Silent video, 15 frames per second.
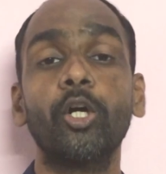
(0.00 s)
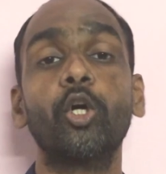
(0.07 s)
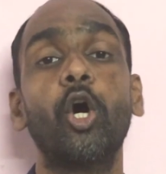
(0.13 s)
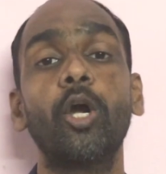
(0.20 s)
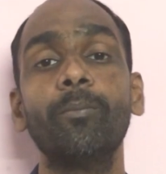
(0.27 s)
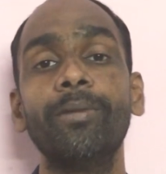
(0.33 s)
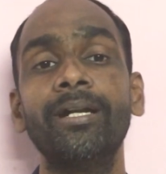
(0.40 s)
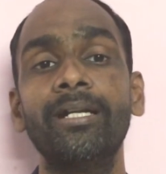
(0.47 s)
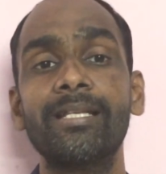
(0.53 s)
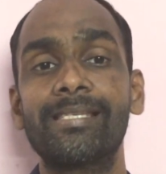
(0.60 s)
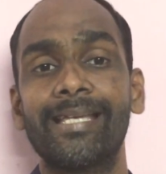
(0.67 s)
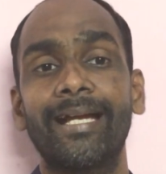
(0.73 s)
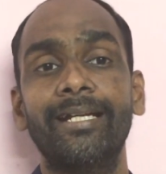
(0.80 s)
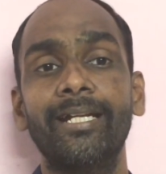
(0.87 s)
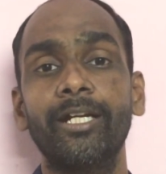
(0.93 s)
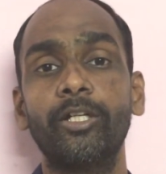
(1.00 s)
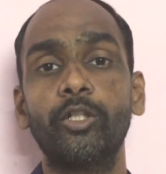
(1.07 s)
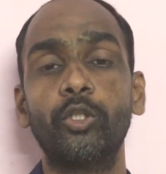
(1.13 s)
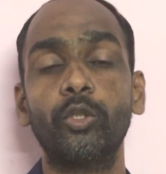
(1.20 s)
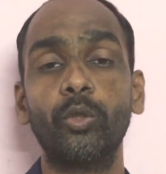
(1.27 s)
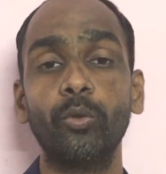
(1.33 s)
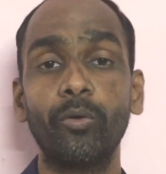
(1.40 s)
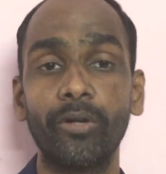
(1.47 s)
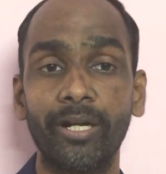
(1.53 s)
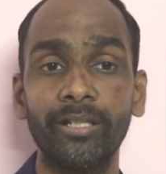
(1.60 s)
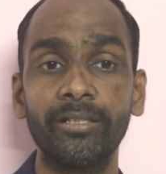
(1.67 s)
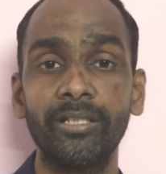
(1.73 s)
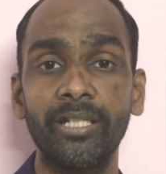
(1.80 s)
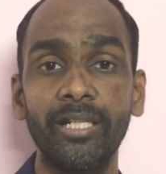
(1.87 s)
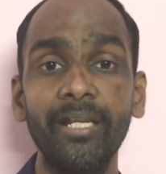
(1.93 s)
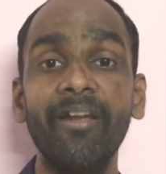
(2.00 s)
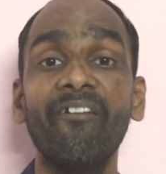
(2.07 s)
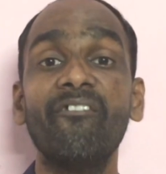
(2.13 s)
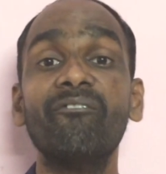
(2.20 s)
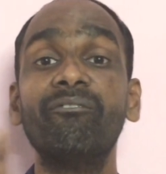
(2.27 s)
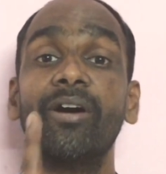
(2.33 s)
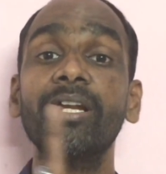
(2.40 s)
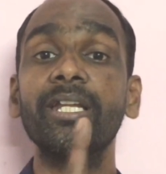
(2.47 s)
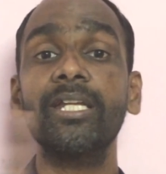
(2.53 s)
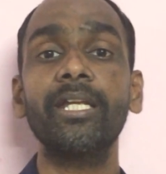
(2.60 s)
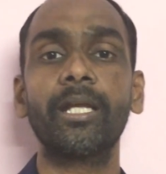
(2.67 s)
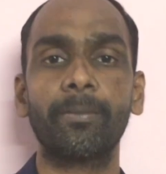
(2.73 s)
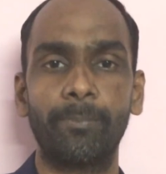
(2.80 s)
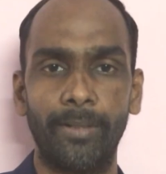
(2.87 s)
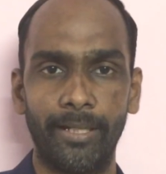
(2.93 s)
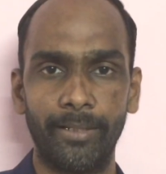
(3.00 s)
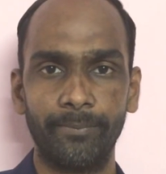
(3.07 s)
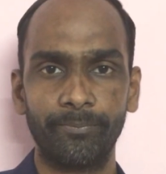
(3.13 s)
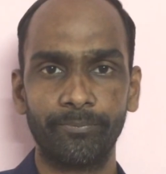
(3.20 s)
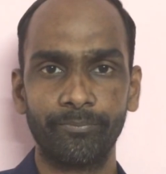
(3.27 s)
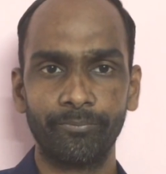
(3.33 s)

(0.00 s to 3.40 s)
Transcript: government decided to run the 1-year plan.